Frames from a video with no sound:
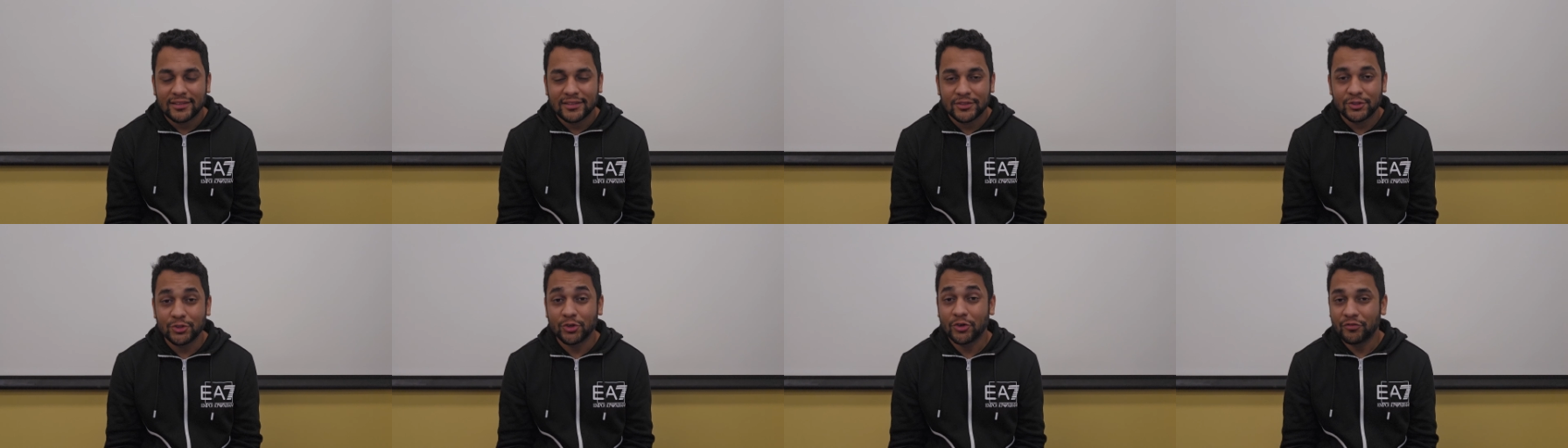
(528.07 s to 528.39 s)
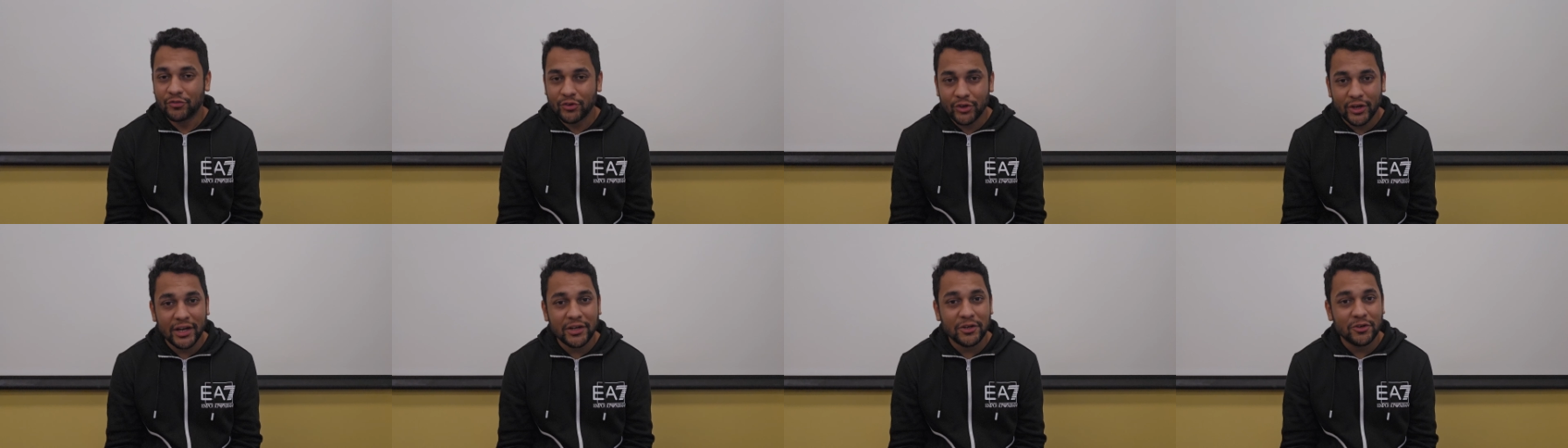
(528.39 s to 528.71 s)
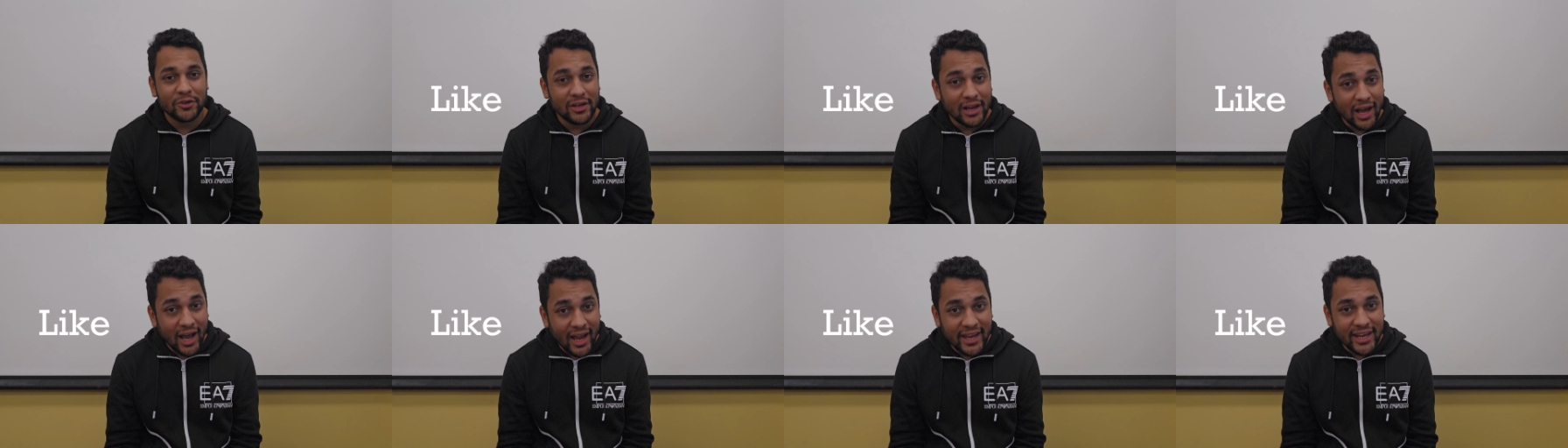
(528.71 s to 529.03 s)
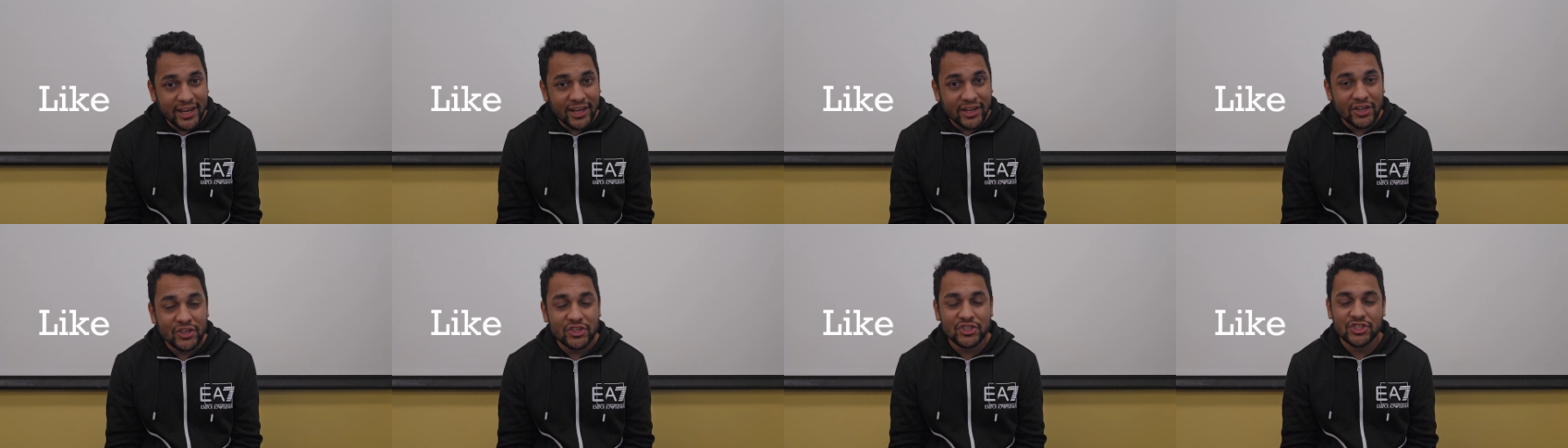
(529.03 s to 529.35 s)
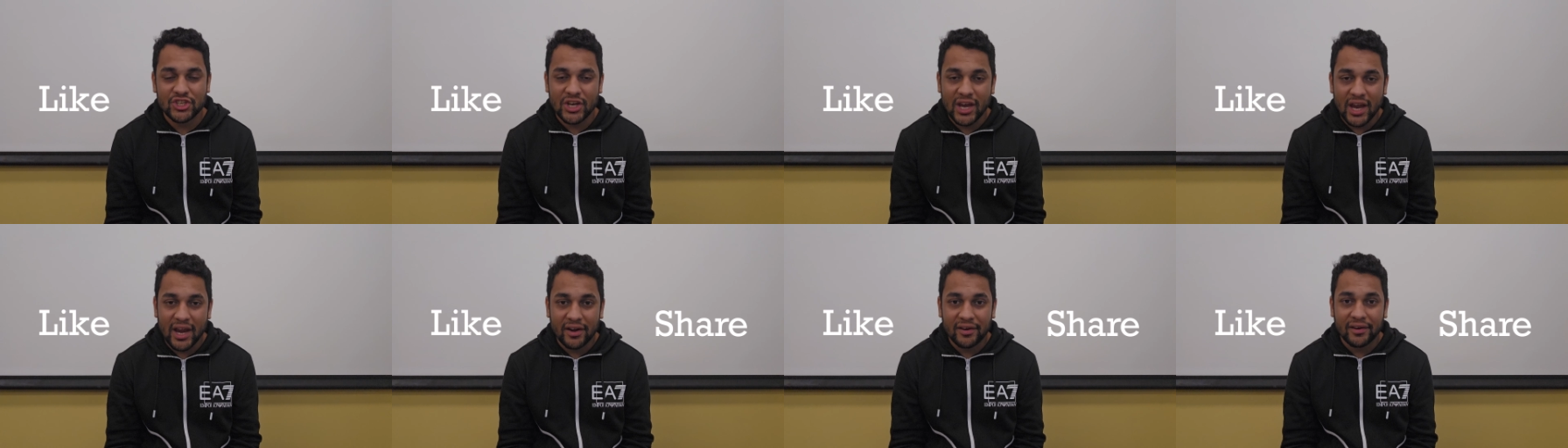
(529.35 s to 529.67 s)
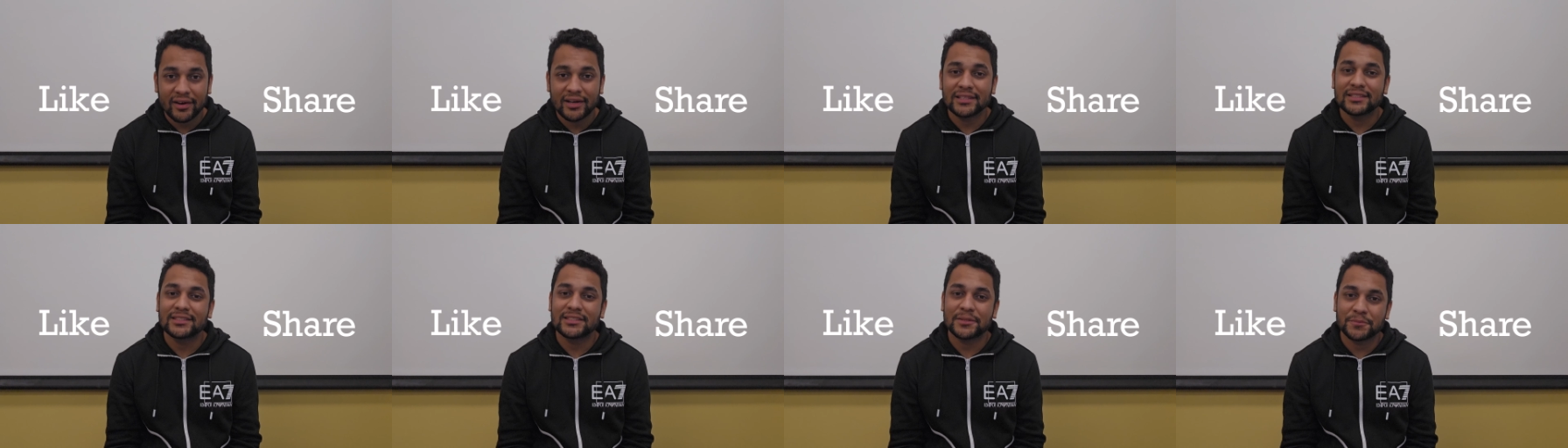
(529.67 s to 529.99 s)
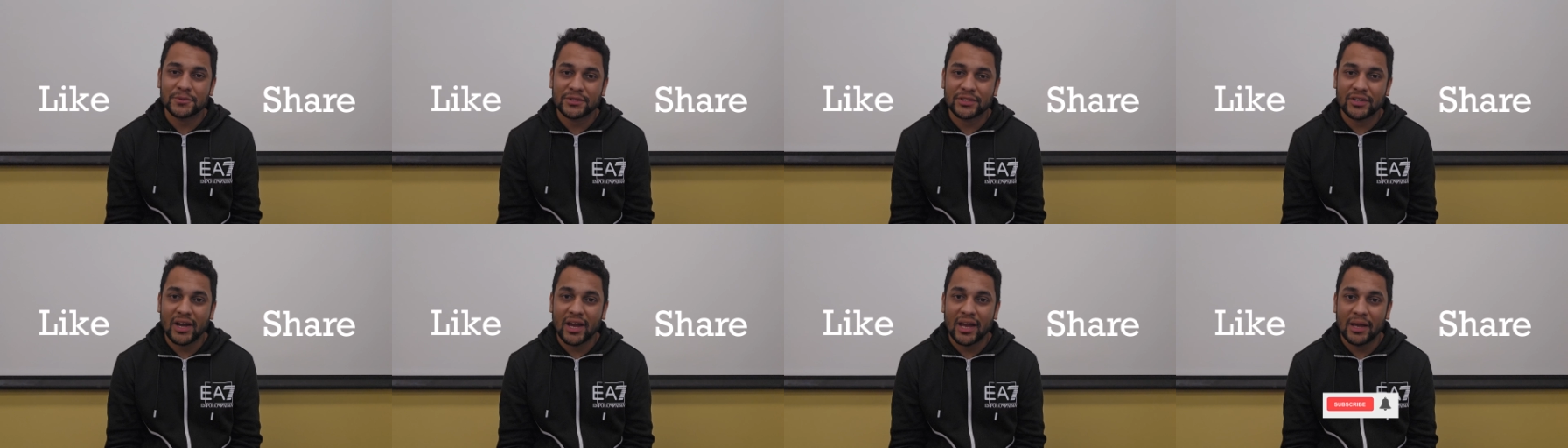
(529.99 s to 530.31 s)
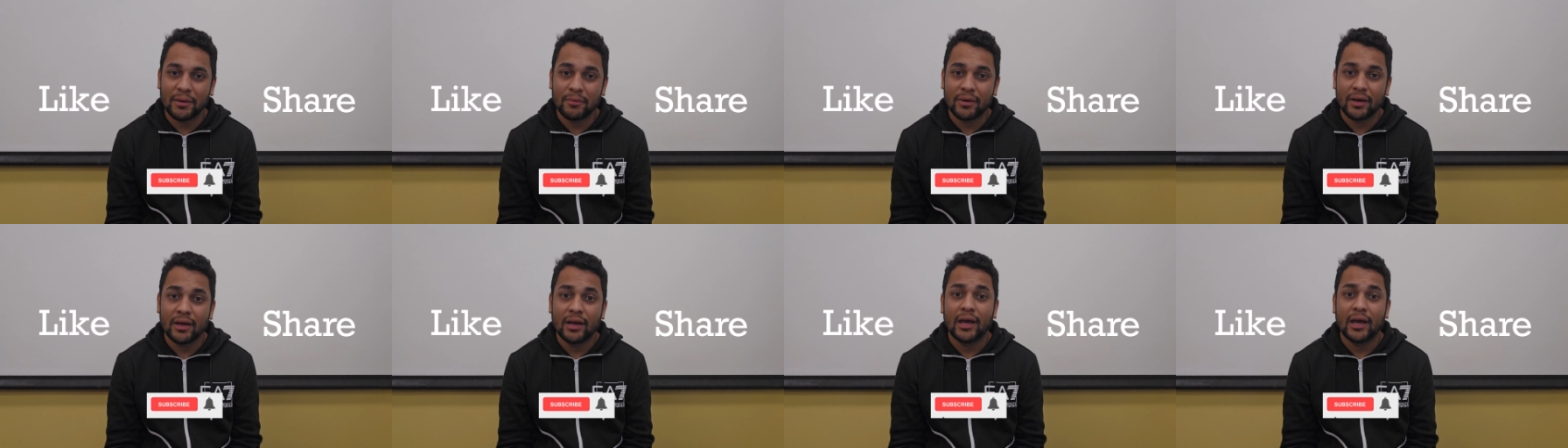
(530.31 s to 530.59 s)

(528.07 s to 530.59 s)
Don't forget to like, share, and subscribe,